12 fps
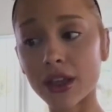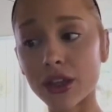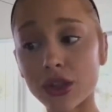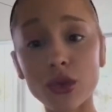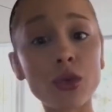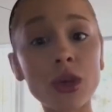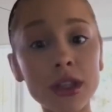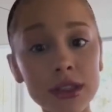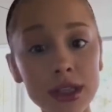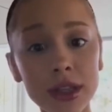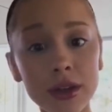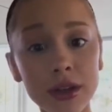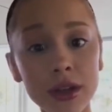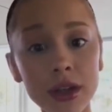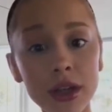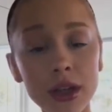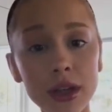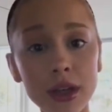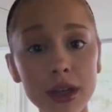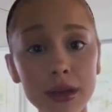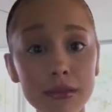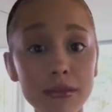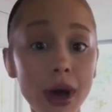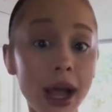you consider
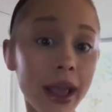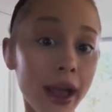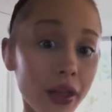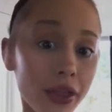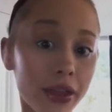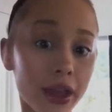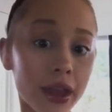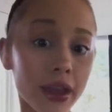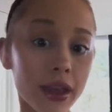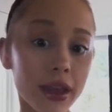my healthy,